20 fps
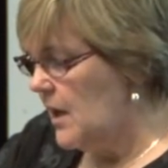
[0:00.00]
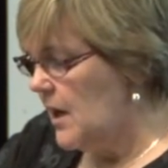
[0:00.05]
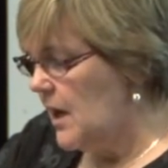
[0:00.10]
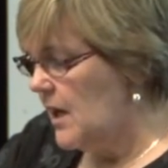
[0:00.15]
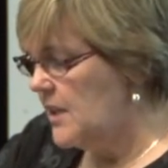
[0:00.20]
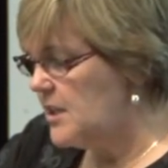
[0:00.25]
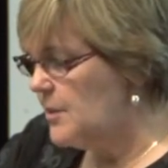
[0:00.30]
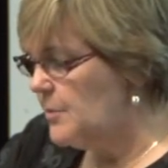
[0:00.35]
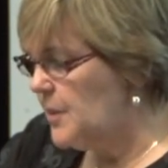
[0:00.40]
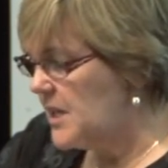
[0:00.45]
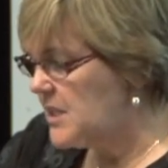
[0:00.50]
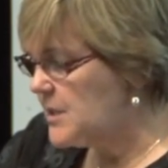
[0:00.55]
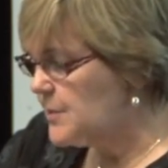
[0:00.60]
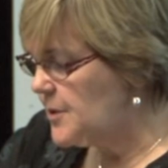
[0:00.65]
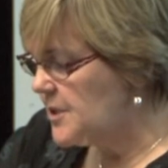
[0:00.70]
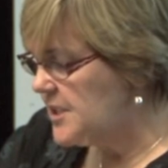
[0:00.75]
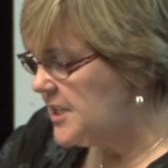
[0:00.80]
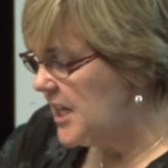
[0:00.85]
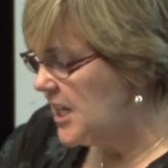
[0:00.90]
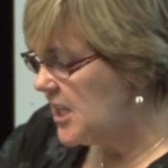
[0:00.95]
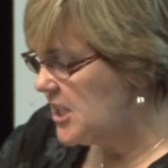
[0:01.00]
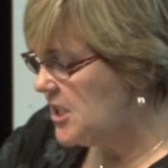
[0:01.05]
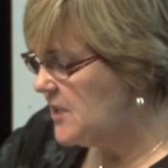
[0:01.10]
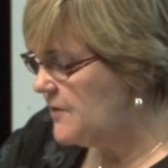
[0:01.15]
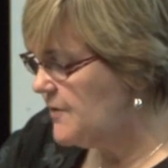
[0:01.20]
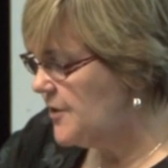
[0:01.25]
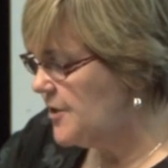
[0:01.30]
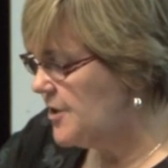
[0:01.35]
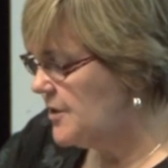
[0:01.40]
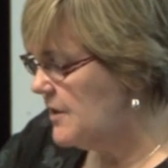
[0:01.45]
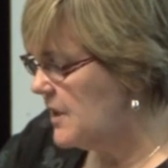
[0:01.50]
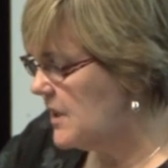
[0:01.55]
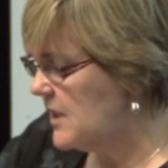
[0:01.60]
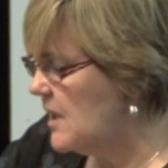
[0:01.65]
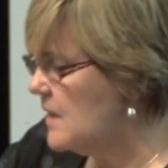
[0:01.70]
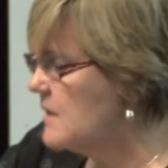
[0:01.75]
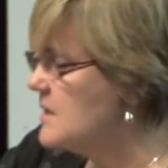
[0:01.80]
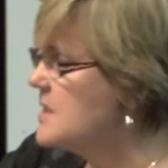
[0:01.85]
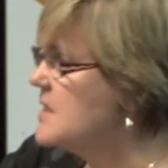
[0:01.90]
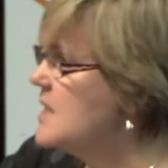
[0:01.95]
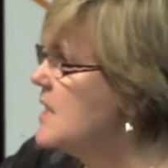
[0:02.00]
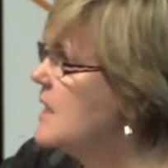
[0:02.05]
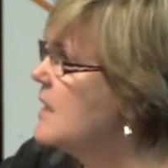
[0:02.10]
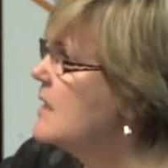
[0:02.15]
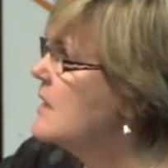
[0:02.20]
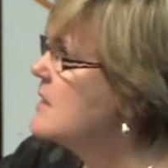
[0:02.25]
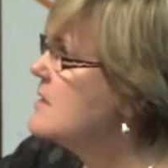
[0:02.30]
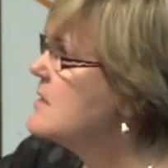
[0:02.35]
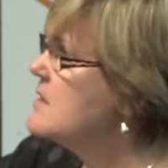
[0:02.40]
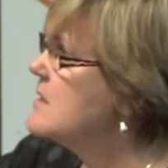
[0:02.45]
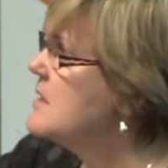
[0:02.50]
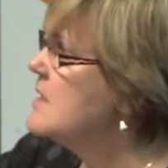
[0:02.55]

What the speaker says: And the best protection for doing those things